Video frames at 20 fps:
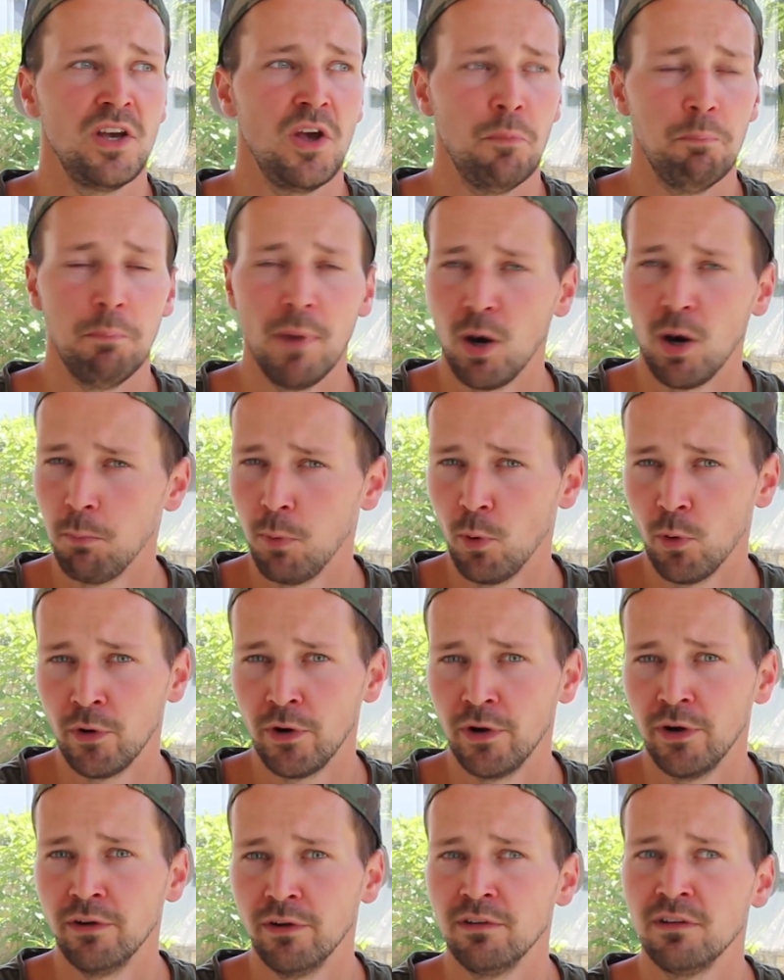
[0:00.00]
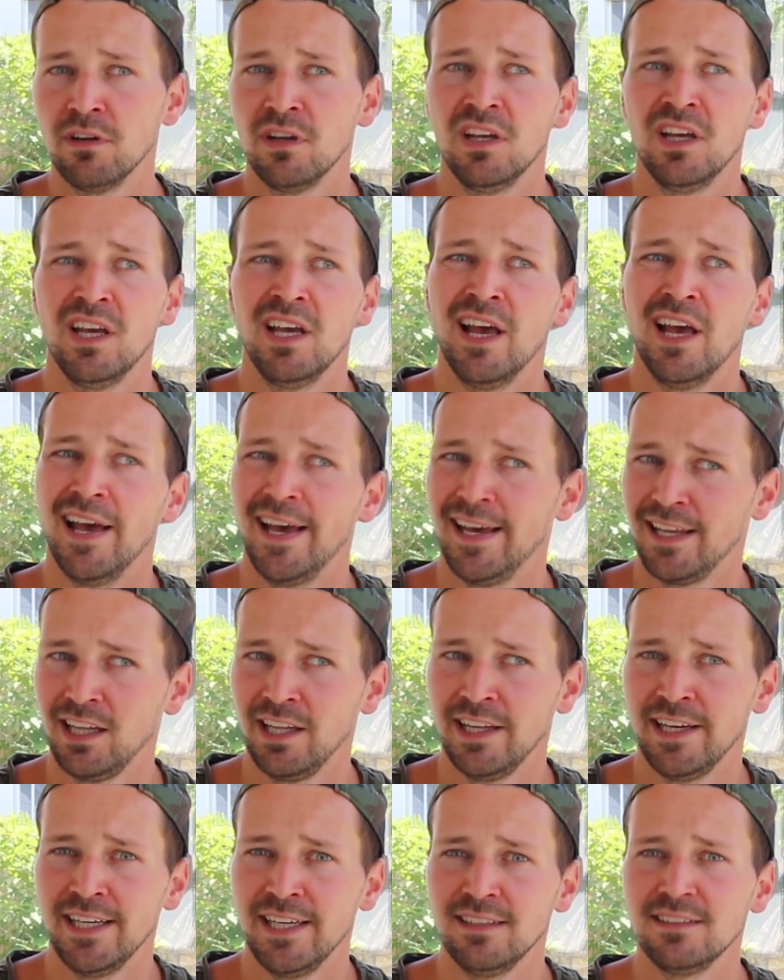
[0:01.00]
Melbourne,
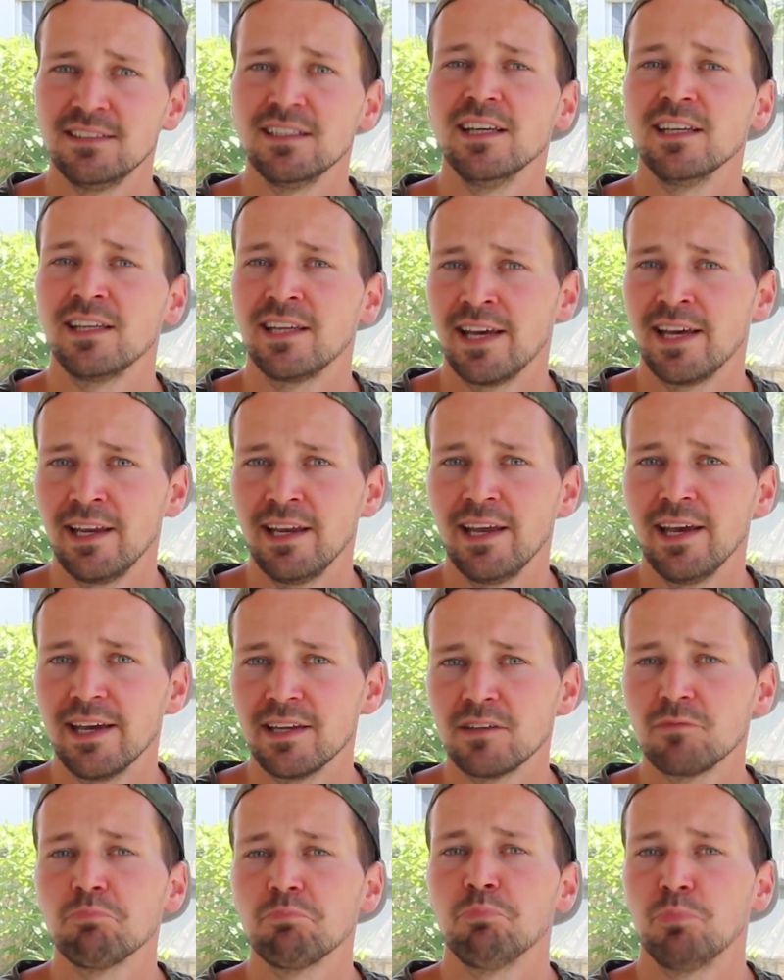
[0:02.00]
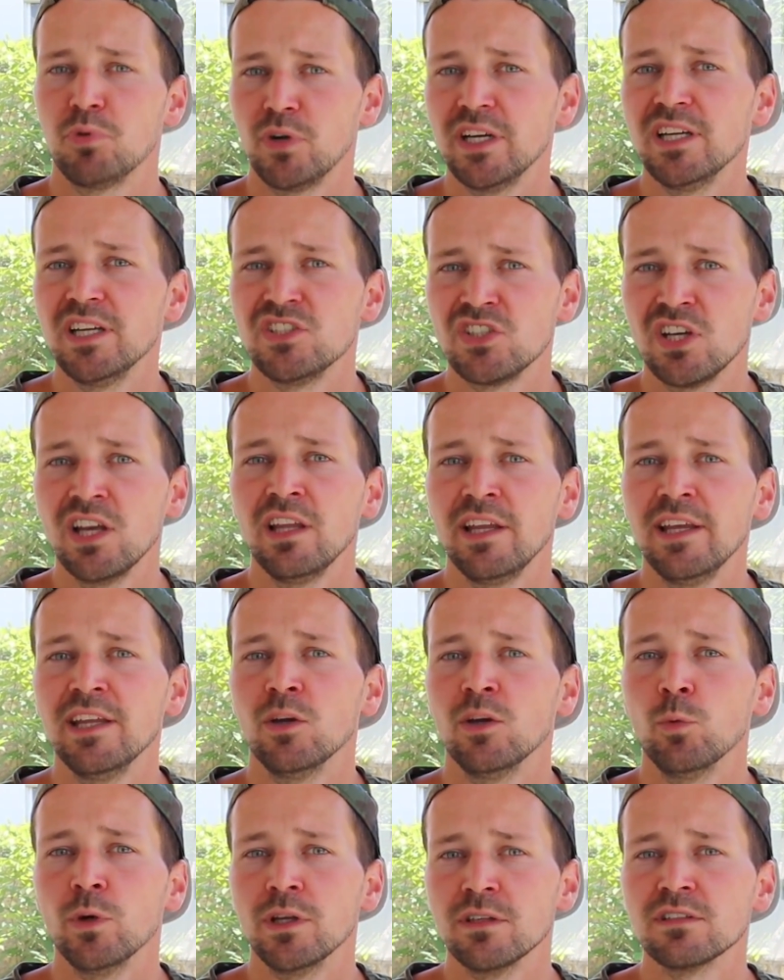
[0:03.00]
Adelaide, it can get pretty chilly in
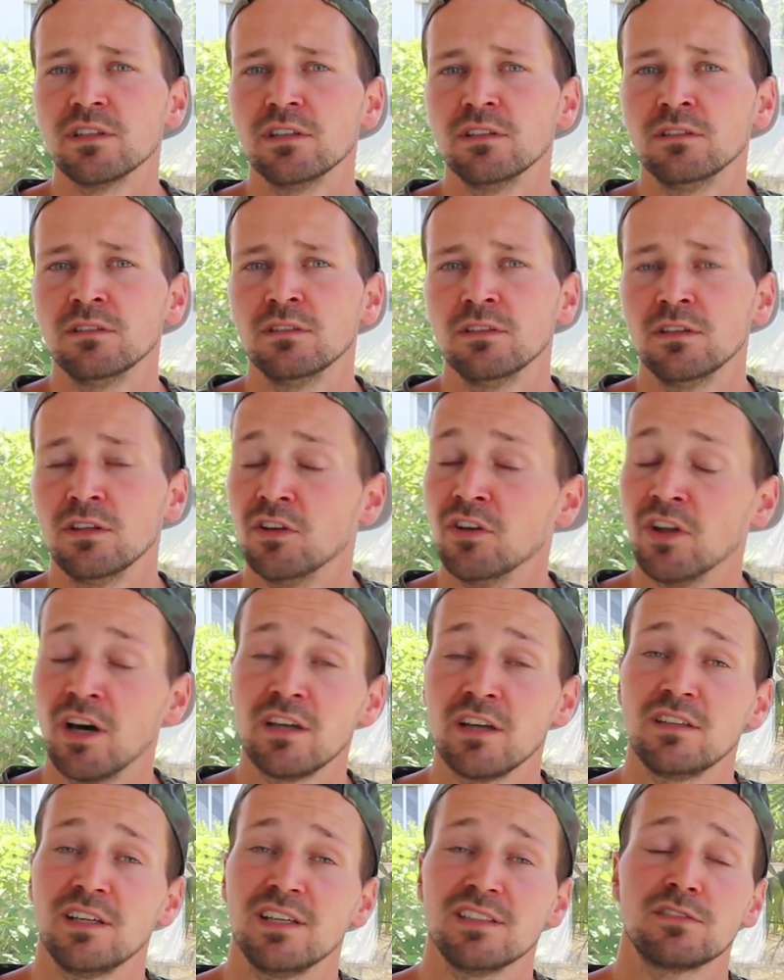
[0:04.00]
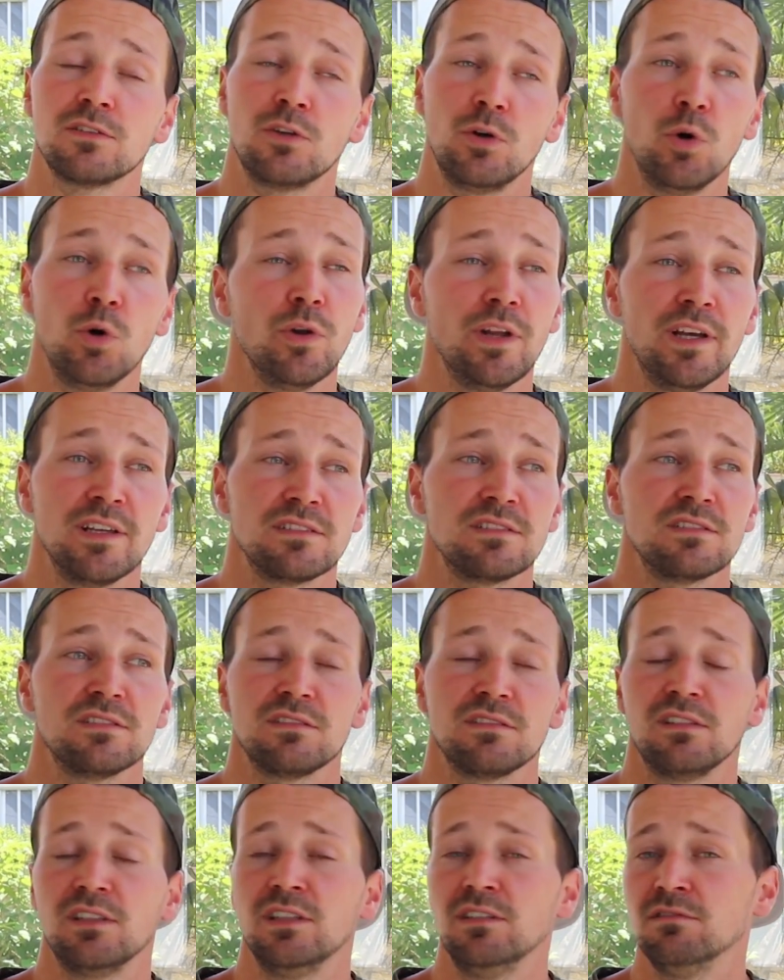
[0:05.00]
the winter. Not as cold
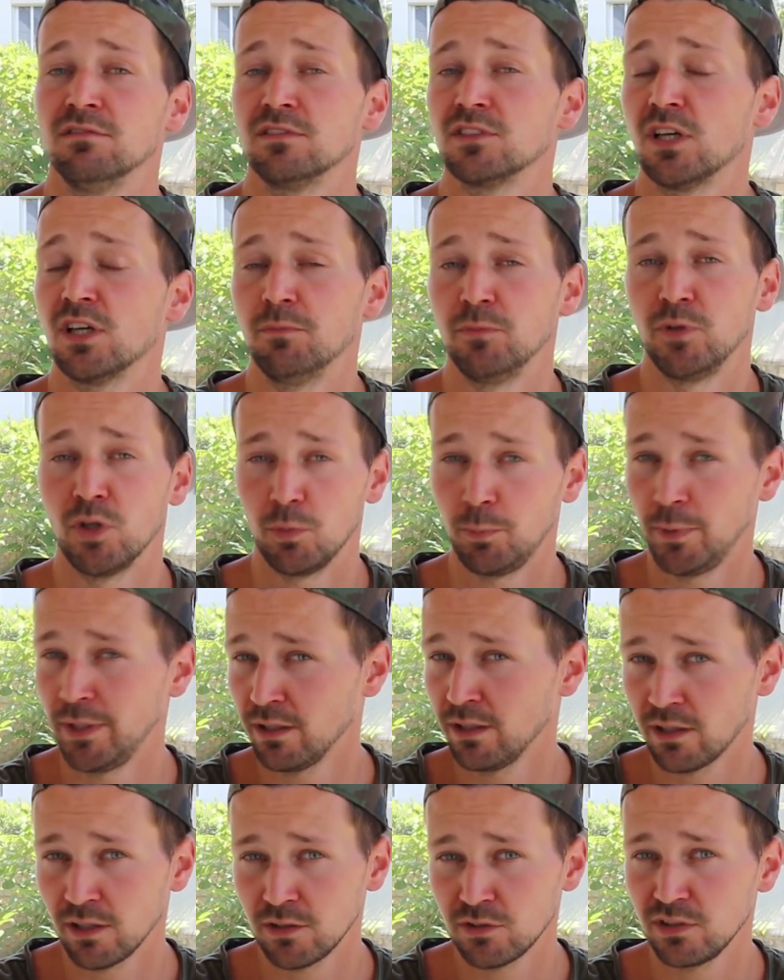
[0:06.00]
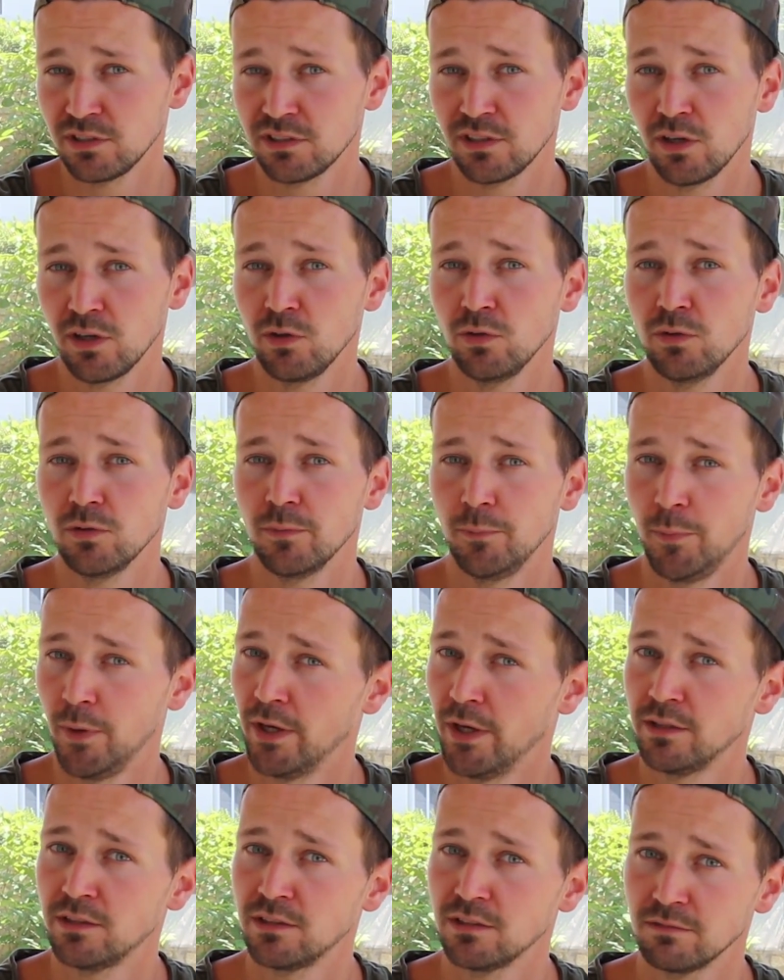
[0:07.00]
as in some European countries though,
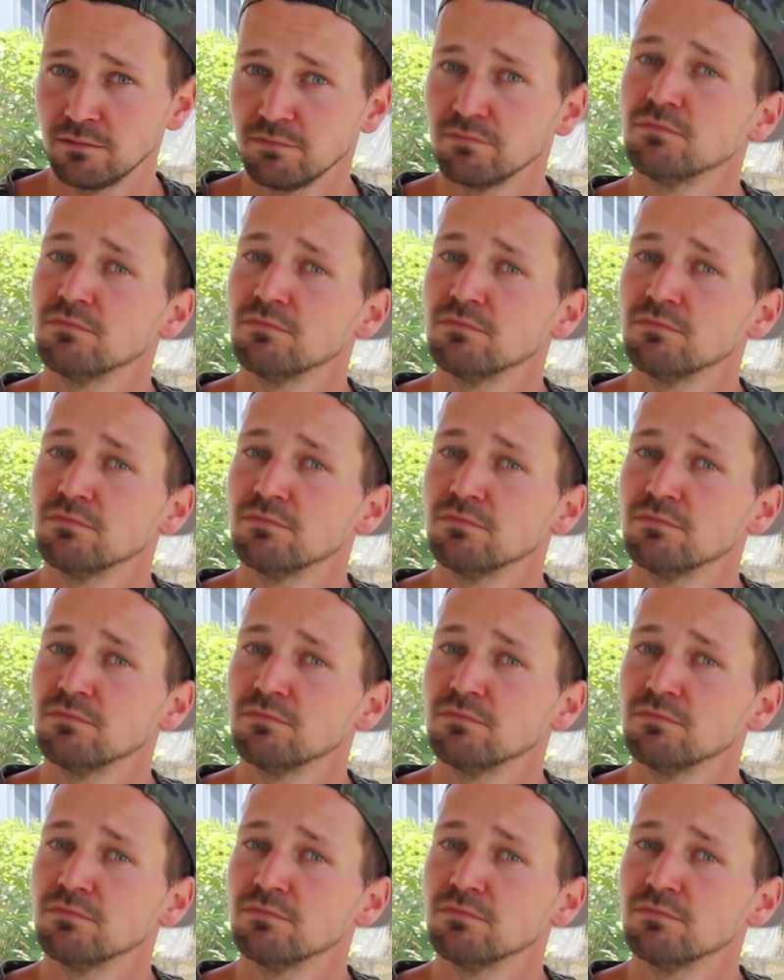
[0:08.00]
but